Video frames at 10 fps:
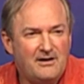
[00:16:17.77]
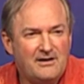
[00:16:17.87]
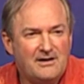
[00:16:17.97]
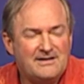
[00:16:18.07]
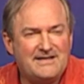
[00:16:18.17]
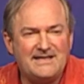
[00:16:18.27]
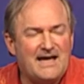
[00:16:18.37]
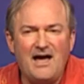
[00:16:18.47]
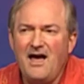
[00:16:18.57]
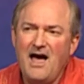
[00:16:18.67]
Says,
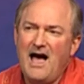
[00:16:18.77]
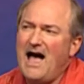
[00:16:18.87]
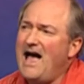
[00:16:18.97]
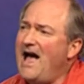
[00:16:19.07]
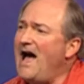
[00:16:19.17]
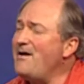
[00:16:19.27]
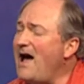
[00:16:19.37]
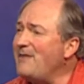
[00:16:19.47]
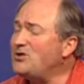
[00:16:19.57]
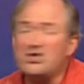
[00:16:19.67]
I, I, I,
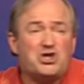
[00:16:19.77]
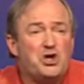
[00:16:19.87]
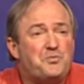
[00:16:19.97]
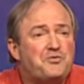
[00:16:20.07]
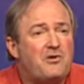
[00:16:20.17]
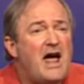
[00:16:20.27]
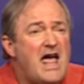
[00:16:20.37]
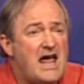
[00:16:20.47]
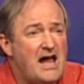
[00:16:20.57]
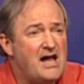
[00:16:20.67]
I'm just going to
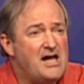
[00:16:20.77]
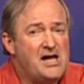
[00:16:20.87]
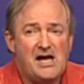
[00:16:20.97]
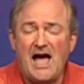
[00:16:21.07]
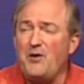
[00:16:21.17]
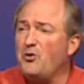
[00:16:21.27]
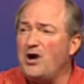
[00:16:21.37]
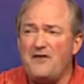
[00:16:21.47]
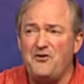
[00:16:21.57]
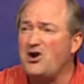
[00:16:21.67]
pray. And
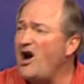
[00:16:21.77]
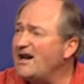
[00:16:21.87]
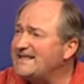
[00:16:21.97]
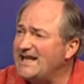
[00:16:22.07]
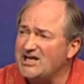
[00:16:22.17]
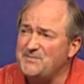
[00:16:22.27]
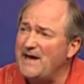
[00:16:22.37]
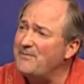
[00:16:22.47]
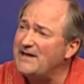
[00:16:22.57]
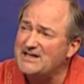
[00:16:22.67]
wherever God tells me,
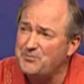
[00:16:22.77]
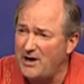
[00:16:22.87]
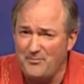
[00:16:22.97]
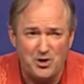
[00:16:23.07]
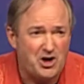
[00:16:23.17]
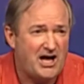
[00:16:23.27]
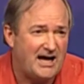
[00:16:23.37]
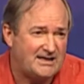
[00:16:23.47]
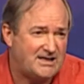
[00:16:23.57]
that's where I'm going to cut.